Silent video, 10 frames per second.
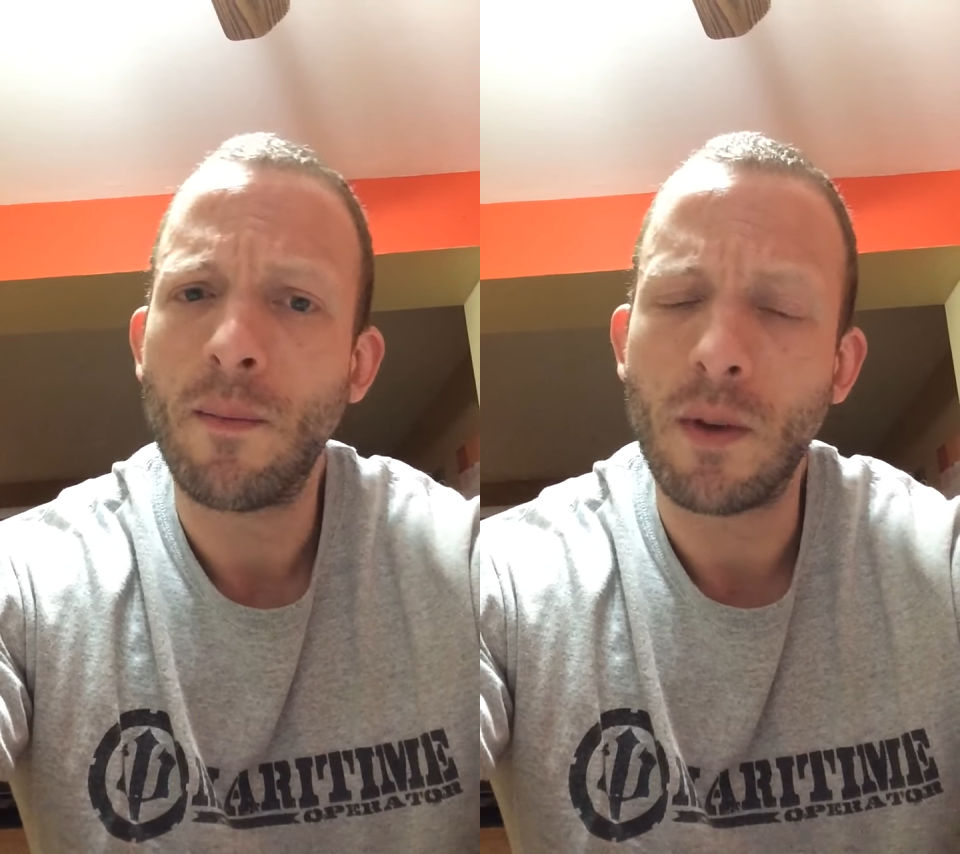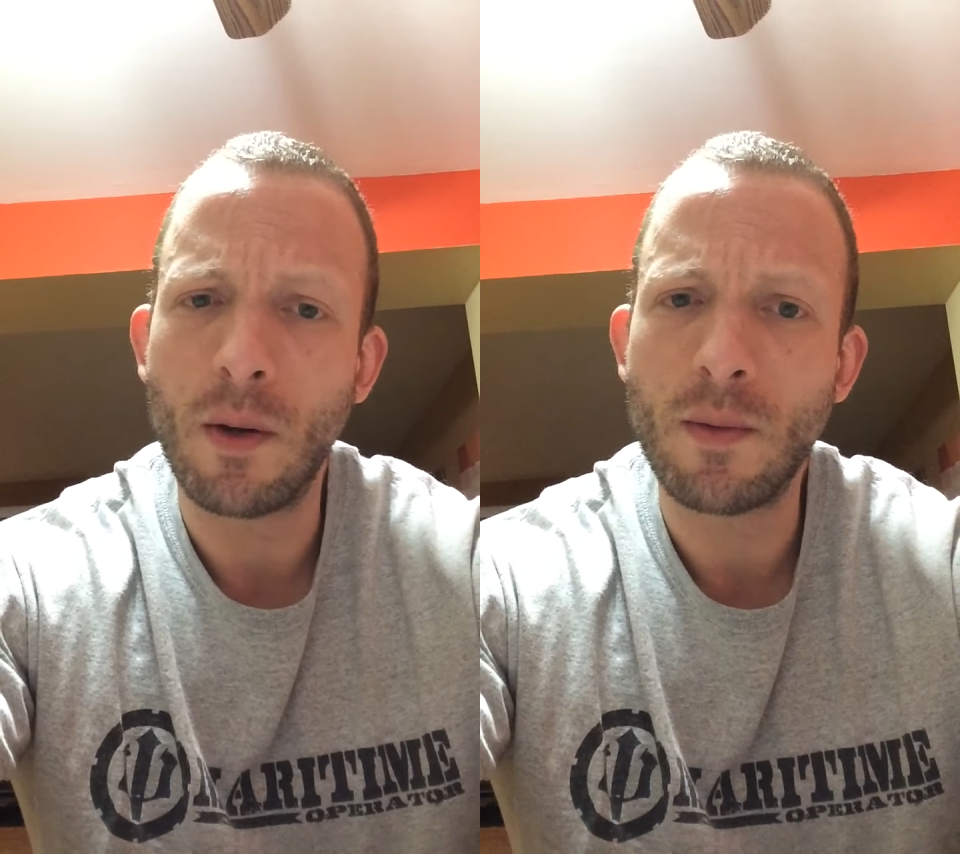
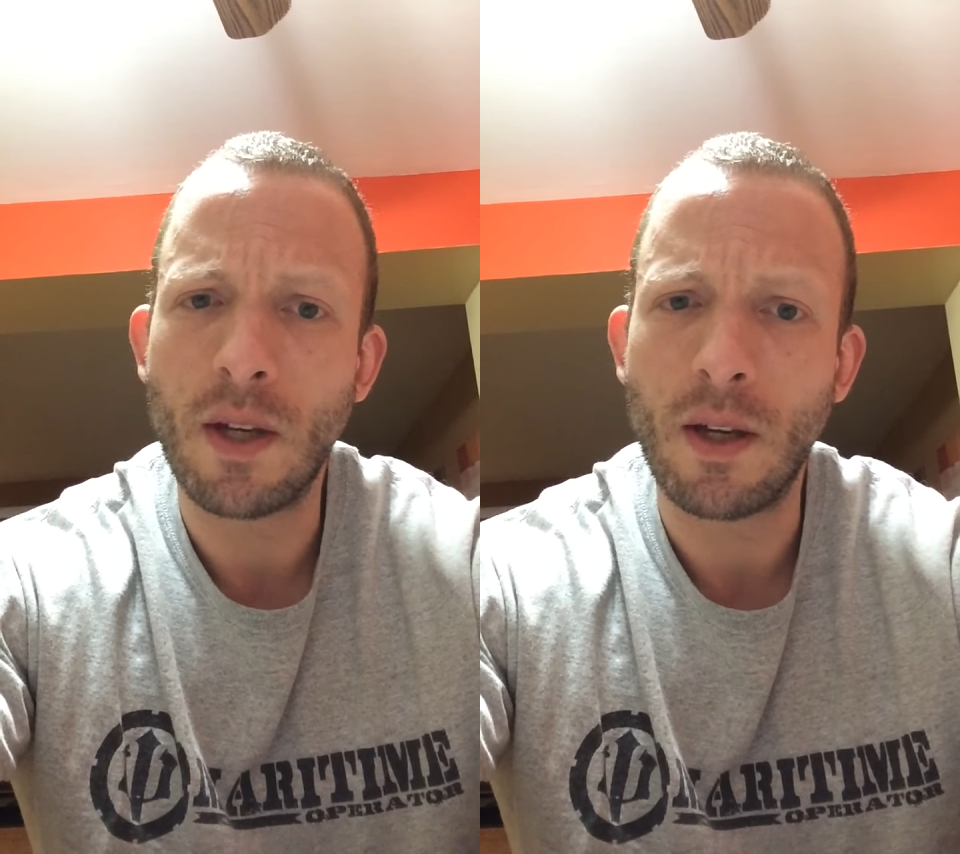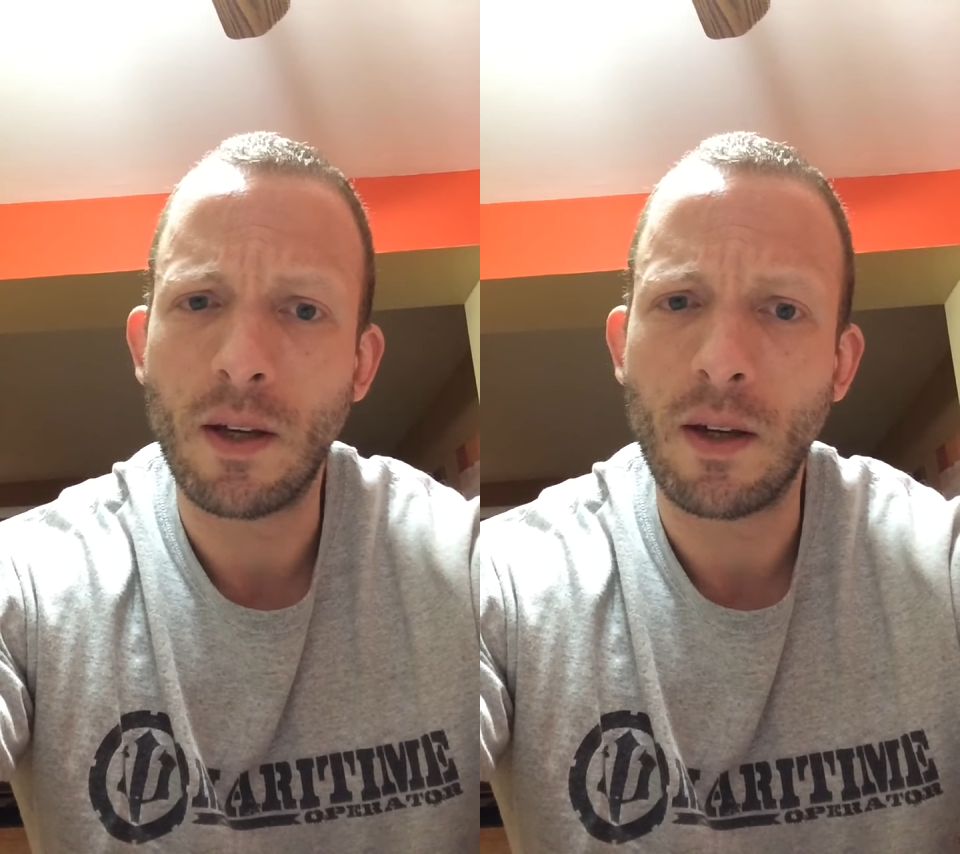You know what I'm
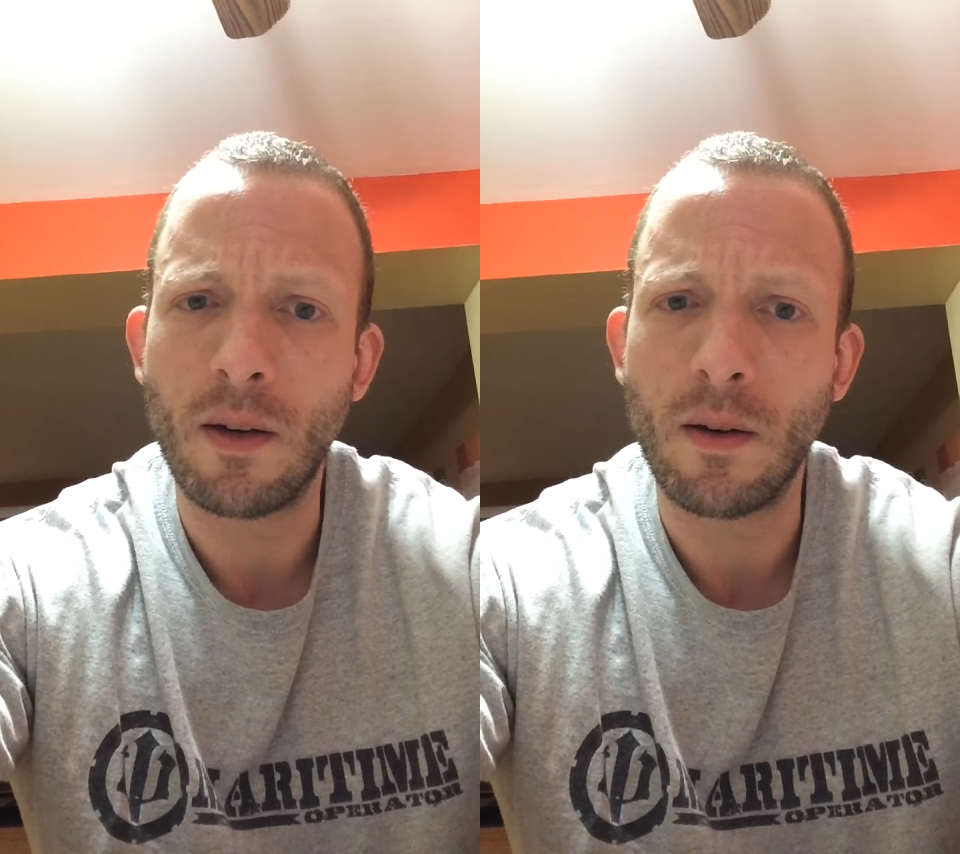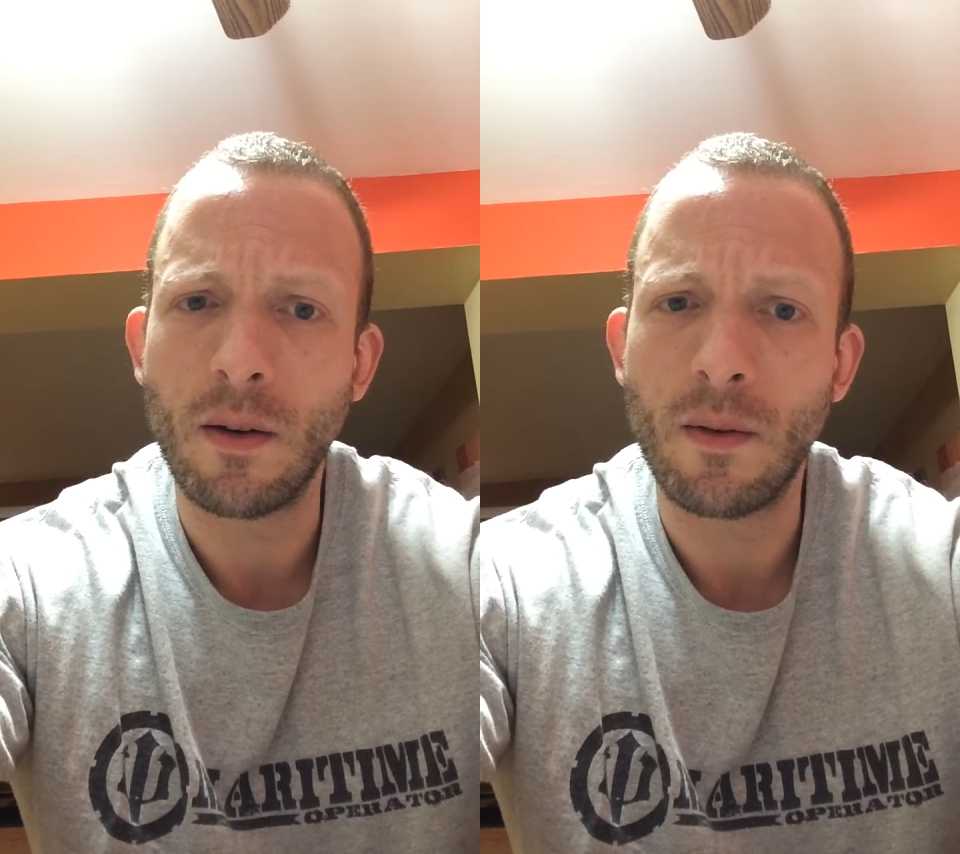saying
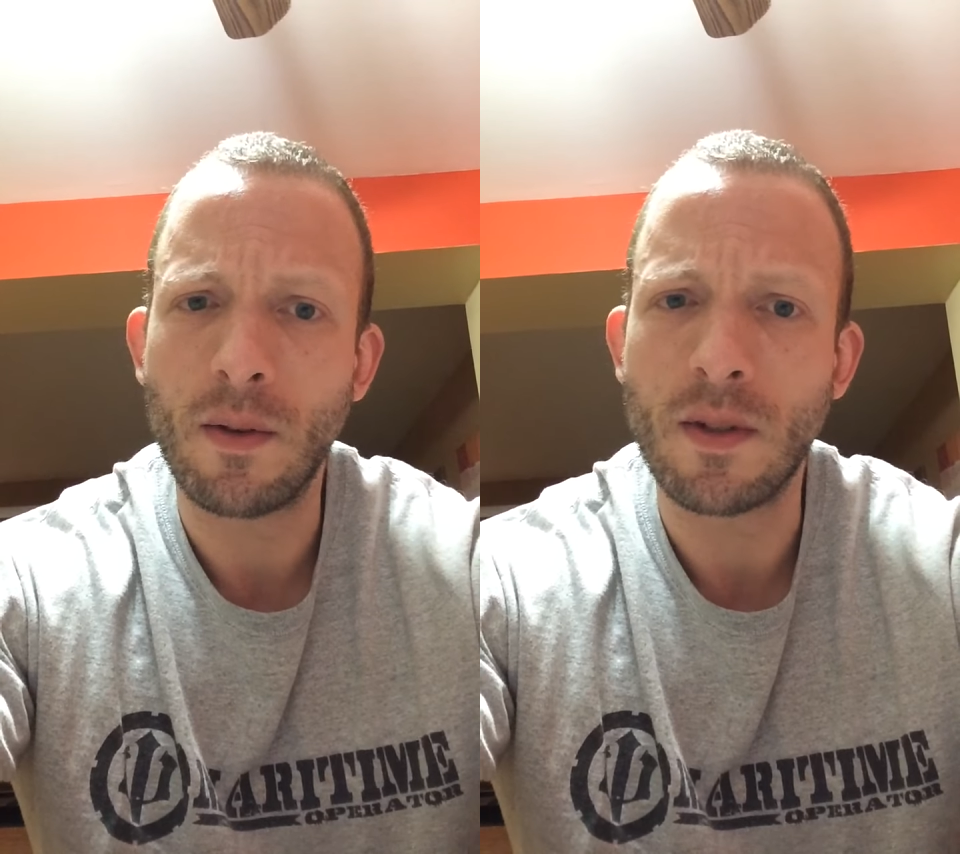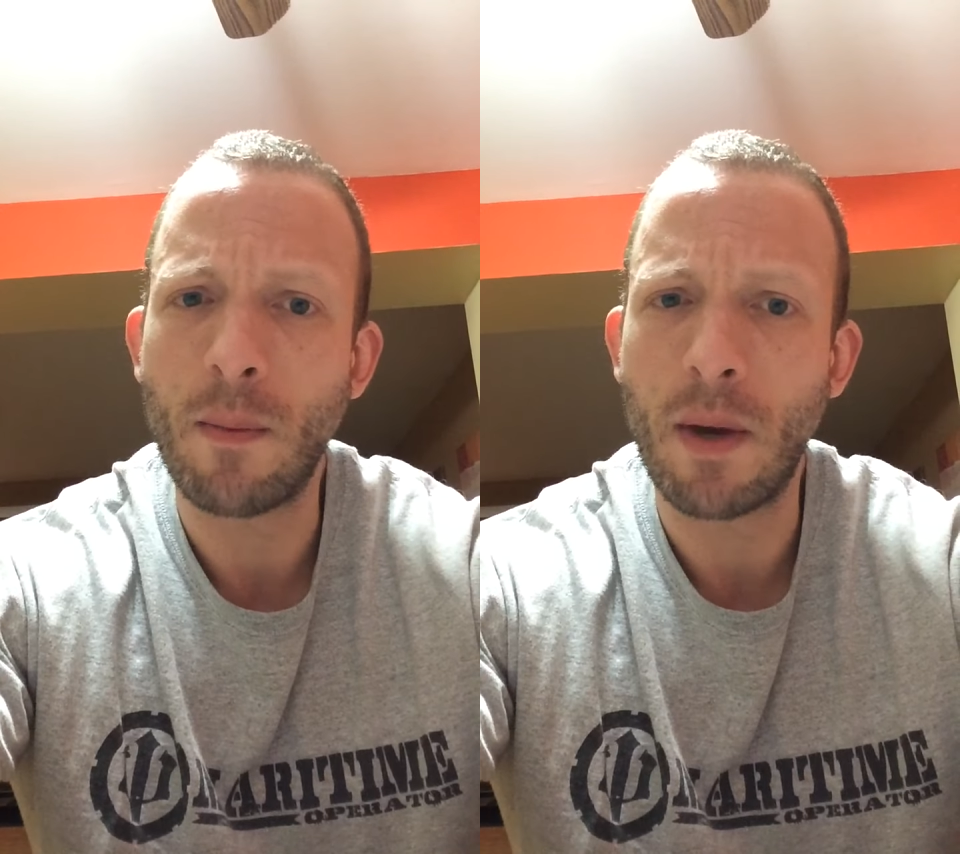here?
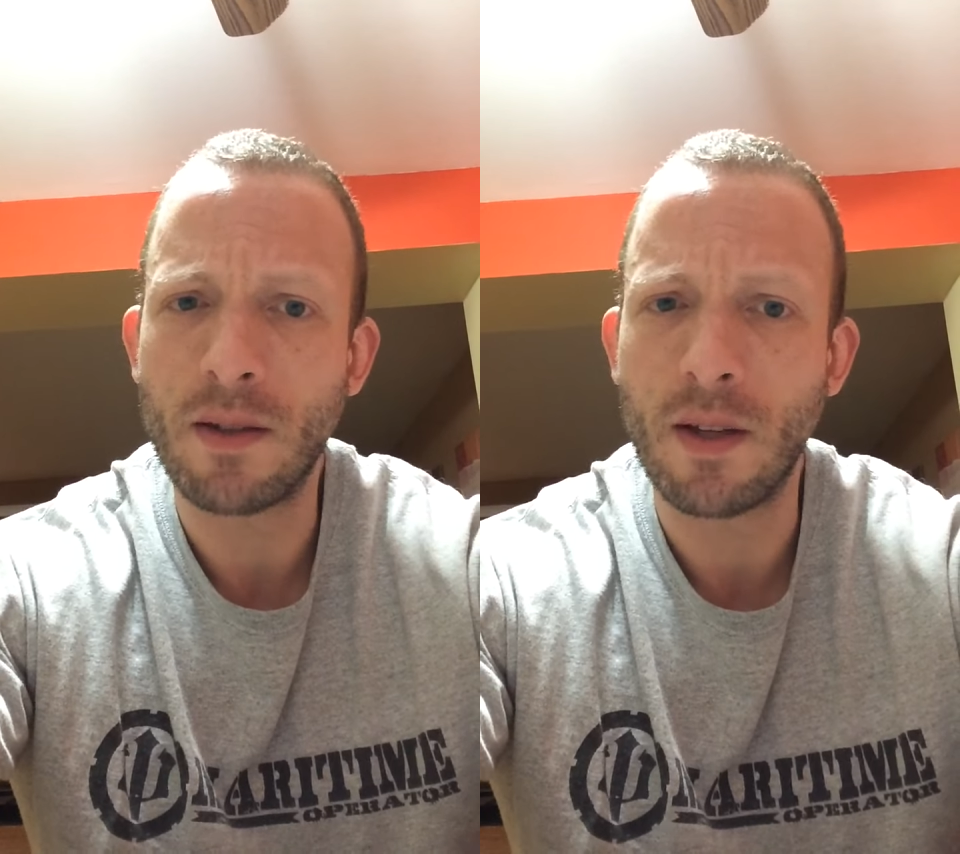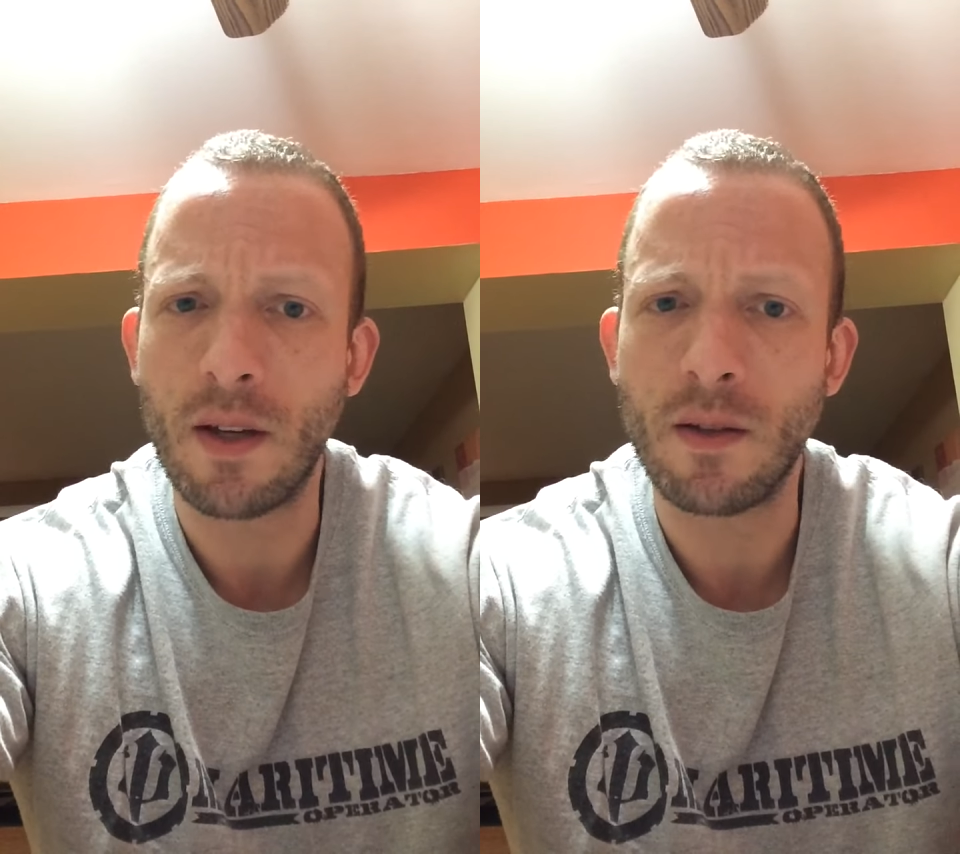Does that
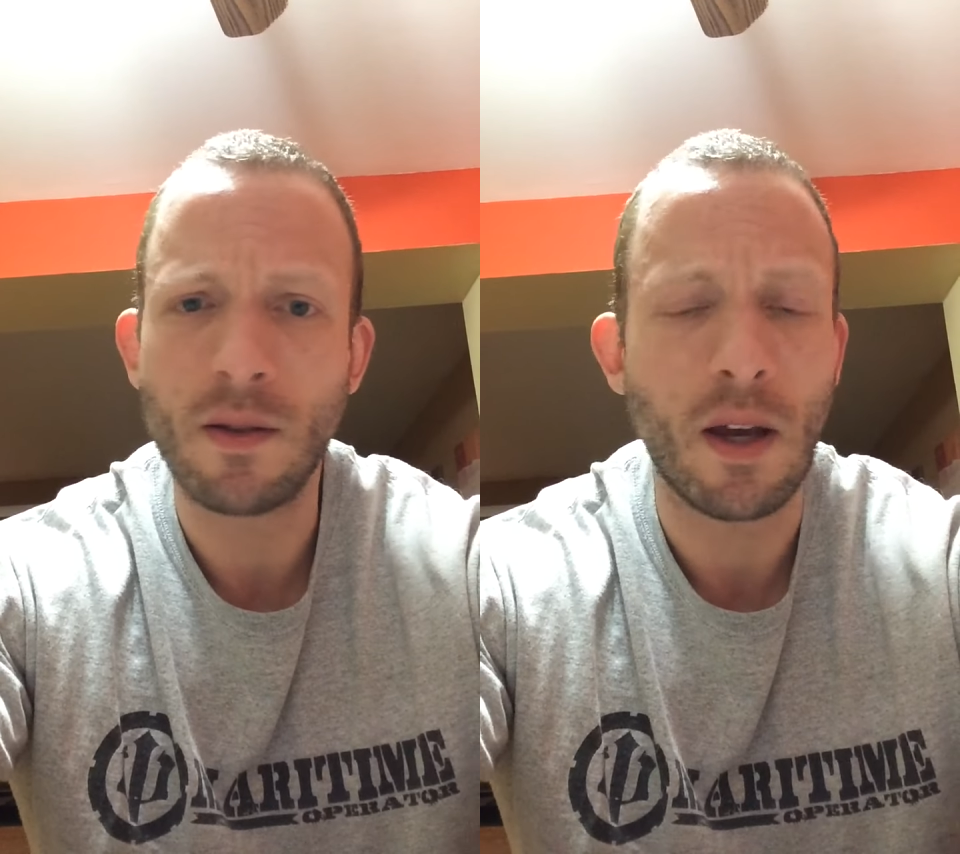make sense?